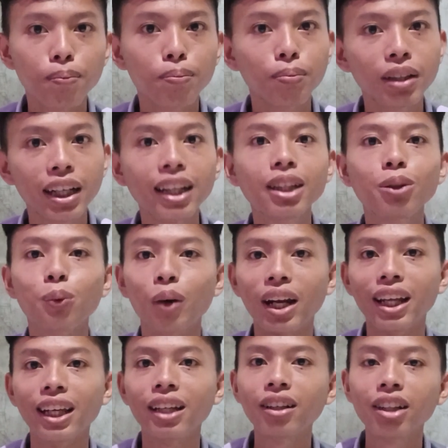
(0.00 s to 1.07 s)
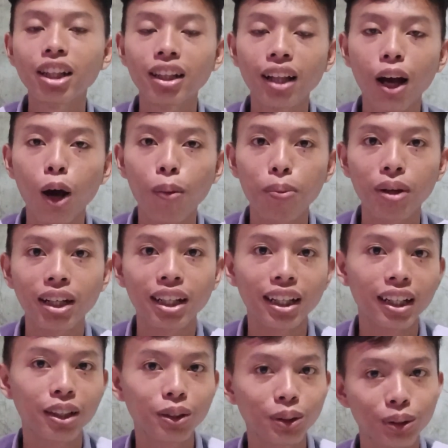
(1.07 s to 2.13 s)
But when he got open
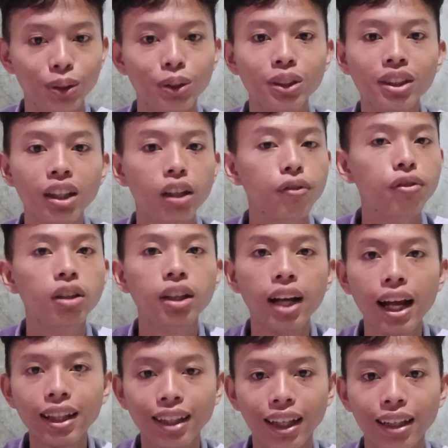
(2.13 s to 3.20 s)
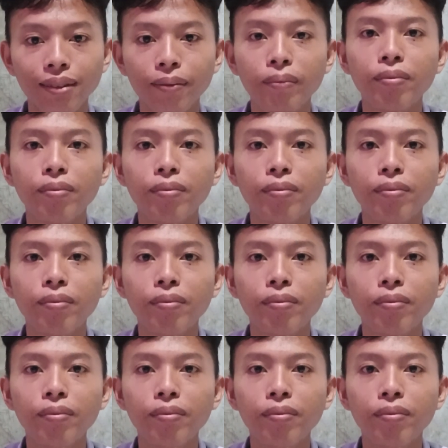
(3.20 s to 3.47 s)
the goose, he found nothing.